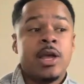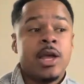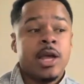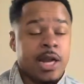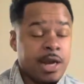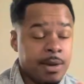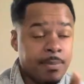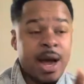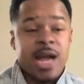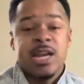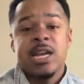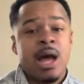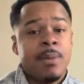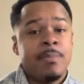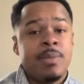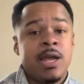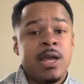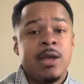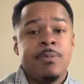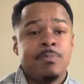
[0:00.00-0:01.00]
And it might not
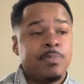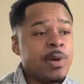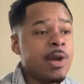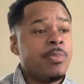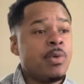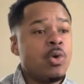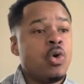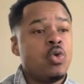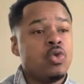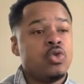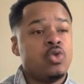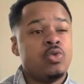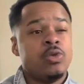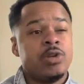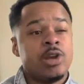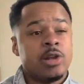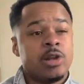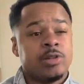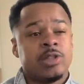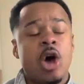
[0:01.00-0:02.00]
be people who
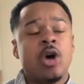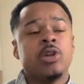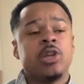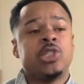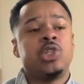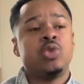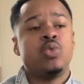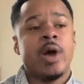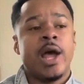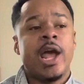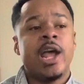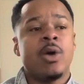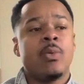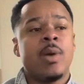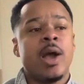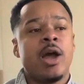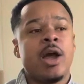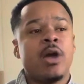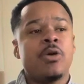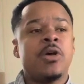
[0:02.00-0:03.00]
you thought that you would hang
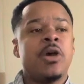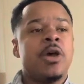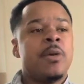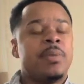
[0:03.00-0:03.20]
around,